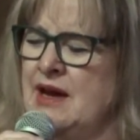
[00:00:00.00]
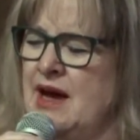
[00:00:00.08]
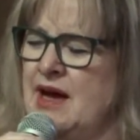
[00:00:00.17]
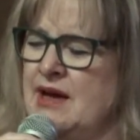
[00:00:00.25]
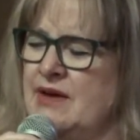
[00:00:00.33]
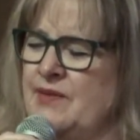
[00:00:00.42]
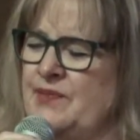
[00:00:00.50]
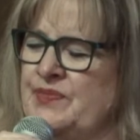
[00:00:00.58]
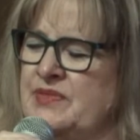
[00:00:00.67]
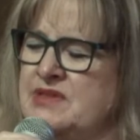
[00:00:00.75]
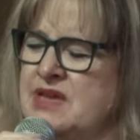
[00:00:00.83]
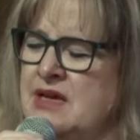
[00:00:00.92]
um,
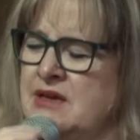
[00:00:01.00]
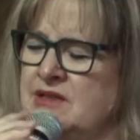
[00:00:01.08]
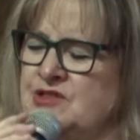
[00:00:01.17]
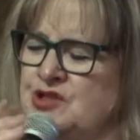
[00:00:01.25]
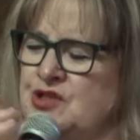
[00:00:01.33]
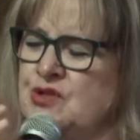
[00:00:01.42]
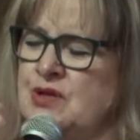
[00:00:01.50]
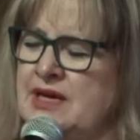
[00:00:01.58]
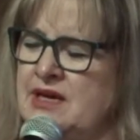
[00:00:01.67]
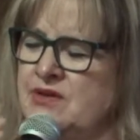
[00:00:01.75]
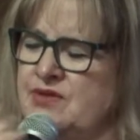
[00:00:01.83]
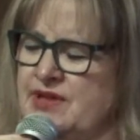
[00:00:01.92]
to, to
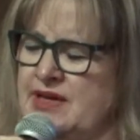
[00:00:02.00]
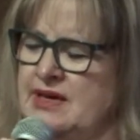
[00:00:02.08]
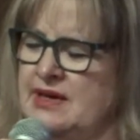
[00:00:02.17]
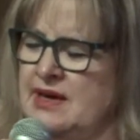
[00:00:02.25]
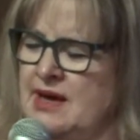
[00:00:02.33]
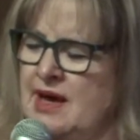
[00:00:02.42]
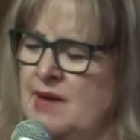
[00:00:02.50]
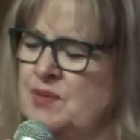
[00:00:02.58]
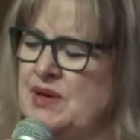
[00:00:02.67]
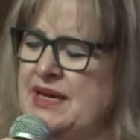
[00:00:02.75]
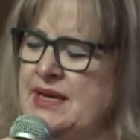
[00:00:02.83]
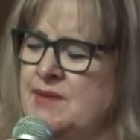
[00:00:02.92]
heal the
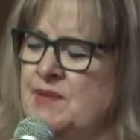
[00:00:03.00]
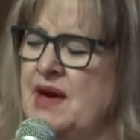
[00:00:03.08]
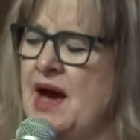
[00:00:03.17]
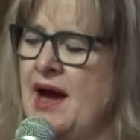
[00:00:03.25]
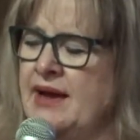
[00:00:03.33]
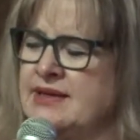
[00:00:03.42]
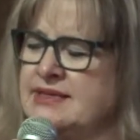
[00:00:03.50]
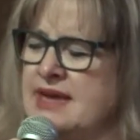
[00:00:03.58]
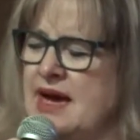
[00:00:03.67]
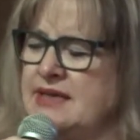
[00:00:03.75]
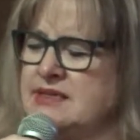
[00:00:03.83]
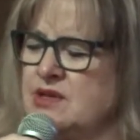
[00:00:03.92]
bleeding behind his
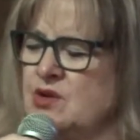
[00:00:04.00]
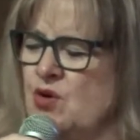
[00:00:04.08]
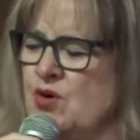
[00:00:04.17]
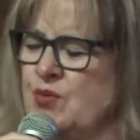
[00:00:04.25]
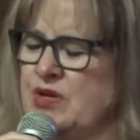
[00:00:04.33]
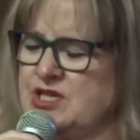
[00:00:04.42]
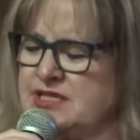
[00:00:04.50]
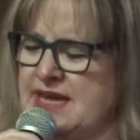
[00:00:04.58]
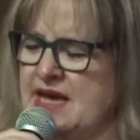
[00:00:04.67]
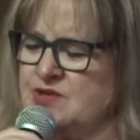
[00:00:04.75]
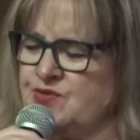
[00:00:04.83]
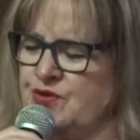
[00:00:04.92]
eyes. And Lord, we just
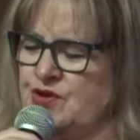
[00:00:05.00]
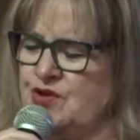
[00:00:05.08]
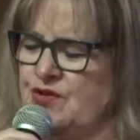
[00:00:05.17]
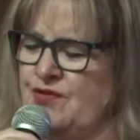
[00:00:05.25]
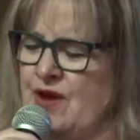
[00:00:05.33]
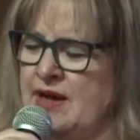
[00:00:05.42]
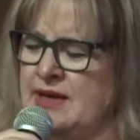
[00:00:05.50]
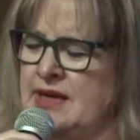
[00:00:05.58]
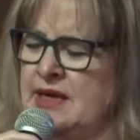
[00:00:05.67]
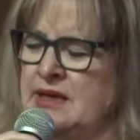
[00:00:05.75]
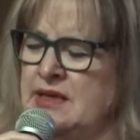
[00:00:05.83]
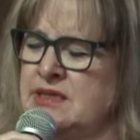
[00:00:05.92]
ask for your divine
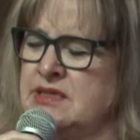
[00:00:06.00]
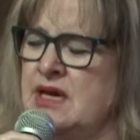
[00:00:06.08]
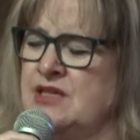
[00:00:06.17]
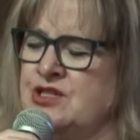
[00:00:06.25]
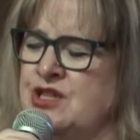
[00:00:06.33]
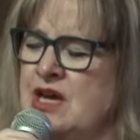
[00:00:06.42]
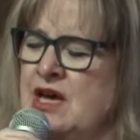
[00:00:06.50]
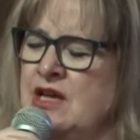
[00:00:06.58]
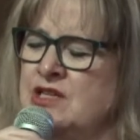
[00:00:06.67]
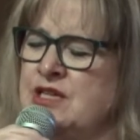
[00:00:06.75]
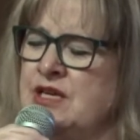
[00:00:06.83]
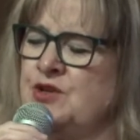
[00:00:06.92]
healing touch
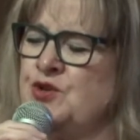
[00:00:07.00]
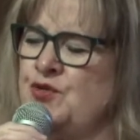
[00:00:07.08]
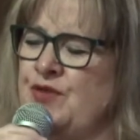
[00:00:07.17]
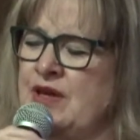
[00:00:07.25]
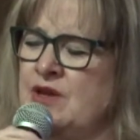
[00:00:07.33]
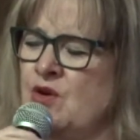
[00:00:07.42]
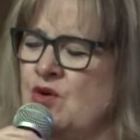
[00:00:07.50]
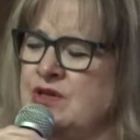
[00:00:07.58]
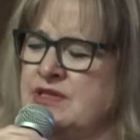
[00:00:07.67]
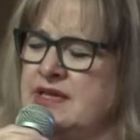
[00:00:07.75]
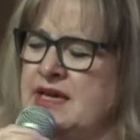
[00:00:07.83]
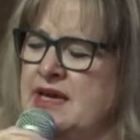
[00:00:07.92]
to intervene,
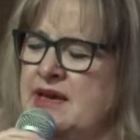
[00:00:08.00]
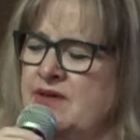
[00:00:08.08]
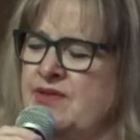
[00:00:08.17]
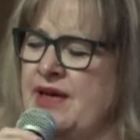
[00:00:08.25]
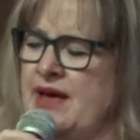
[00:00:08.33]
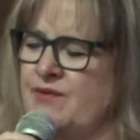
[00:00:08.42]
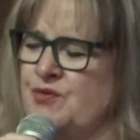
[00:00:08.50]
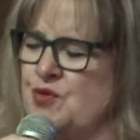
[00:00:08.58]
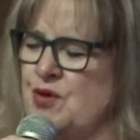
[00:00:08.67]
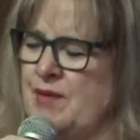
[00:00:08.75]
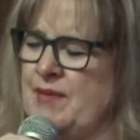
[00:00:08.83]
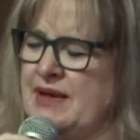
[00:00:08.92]
Lord, to heal that
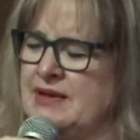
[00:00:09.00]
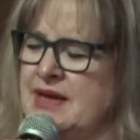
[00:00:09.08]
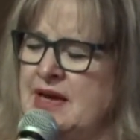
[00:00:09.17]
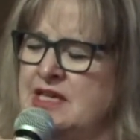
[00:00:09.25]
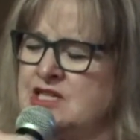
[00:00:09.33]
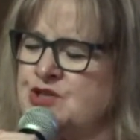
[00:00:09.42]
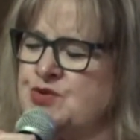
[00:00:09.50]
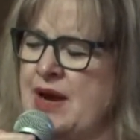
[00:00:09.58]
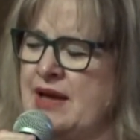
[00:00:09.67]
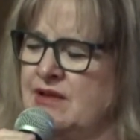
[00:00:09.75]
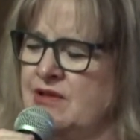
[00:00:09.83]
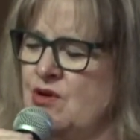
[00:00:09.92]
for him. And
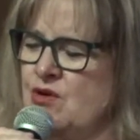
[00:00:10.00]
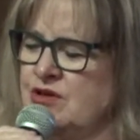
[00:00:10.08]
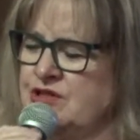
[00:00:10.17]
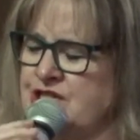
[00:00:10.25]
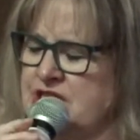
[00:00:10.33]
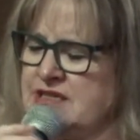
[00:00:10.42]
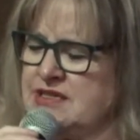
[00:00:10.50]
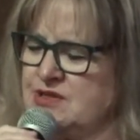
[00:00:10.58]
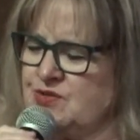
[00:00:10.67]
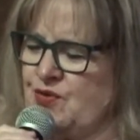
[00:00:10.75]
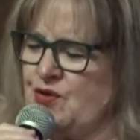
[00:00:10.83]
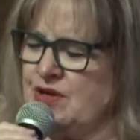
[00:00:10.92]
strength, Lord
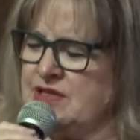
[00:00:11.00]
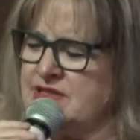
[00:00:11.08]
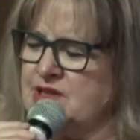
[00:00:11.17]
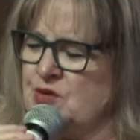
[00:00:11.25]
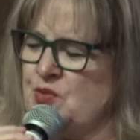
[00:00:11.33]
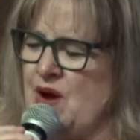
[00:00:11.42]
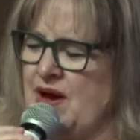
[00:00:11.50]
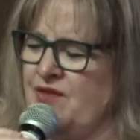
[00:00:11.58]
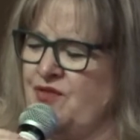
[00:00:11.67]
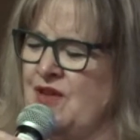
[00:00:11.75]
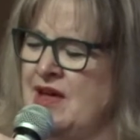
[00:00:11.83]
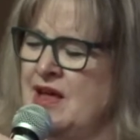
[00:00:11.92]
Jesus, for his dear
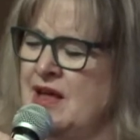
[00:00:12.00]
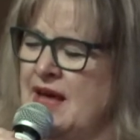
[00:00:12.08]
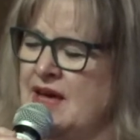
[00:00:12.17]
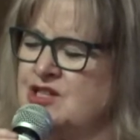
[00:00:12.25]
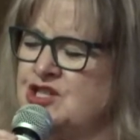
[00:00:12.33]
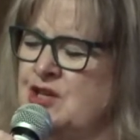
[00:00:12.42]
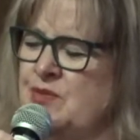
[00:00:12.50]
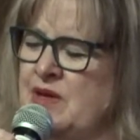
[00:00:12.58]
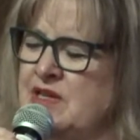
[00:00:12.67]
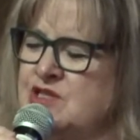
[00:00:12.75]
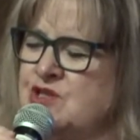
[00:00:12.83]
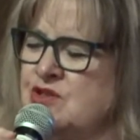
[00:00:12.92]
wife as she
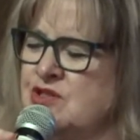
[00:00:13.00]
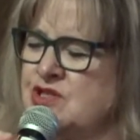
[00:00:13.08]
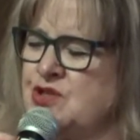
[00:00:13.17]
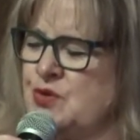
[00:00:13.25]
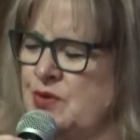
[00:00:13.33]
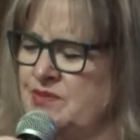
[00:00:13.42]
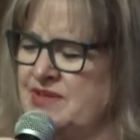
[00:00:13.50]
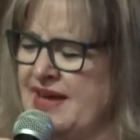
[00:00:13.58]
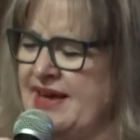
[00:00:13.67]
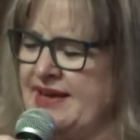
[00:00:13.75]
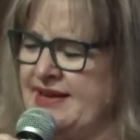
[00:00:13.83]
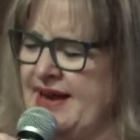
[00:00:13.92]
ministers to him
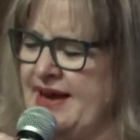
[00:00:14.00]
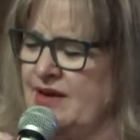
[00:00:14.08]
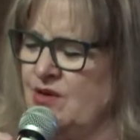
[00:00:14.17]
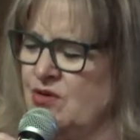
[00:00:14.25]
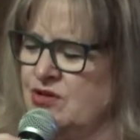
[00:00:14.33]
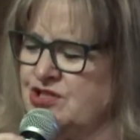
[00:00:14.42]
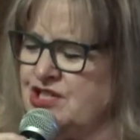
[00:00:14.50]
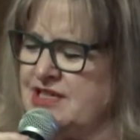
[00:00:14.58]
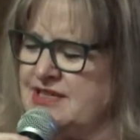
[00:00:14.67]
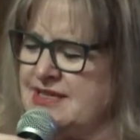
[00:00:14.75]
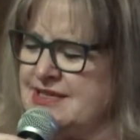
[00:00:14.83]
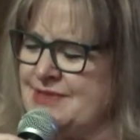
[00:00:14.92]
day and night, Lord
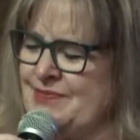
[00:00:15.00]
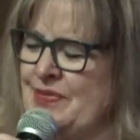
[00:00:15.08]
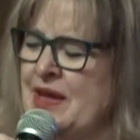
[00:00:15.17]
Jesus.